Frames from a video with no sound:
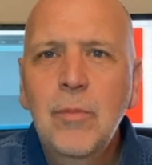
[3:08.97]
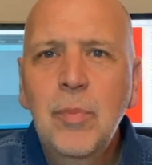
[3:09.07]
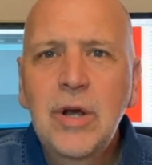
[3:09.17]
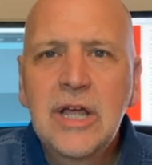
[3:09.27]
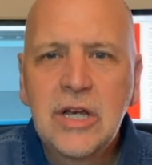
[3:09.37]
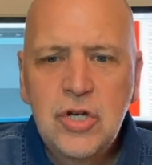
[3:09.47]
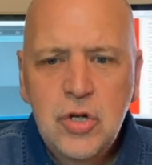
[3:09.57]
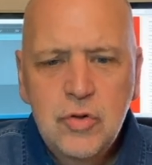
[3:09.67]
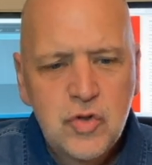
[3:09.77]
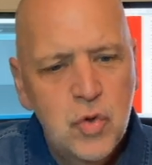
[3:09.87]
putting a
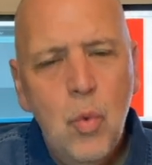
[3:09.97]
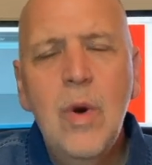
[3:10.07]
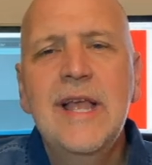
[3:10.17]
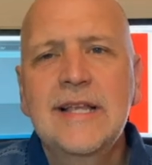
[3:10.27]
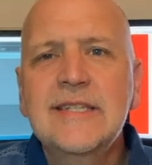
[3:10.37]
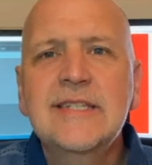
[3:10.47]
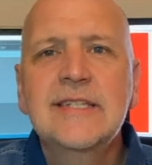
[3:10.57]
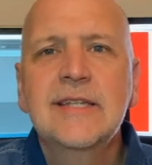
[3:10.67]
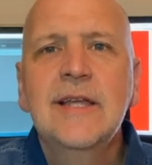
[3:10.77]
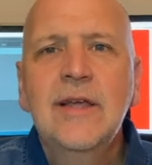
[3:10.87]
new
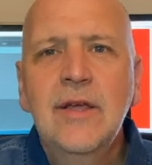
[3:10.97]
twist